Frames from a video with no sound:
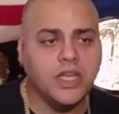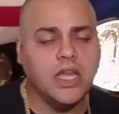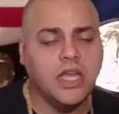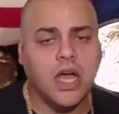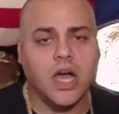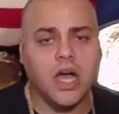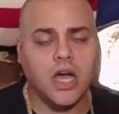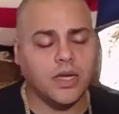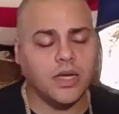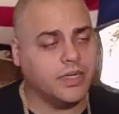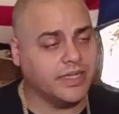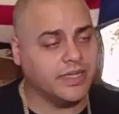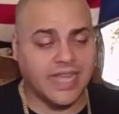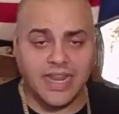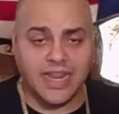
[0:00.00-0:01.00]
Uh,
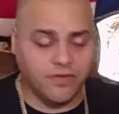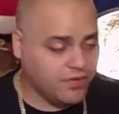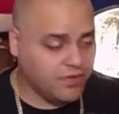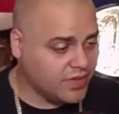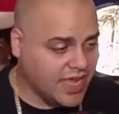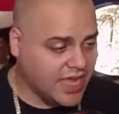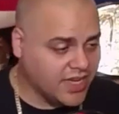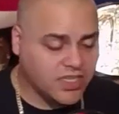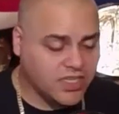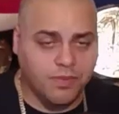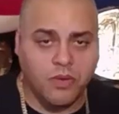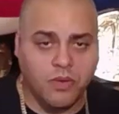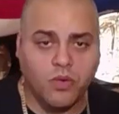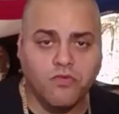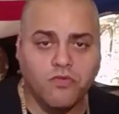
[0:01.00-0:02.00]
again, hit us up
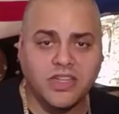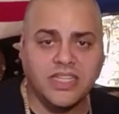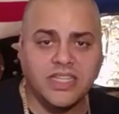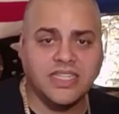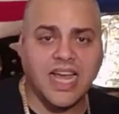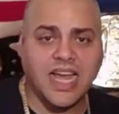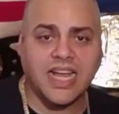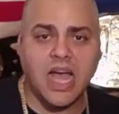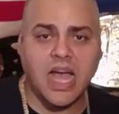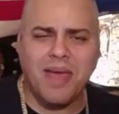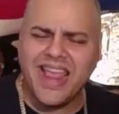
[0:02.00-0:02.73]
at one wrestling dot com.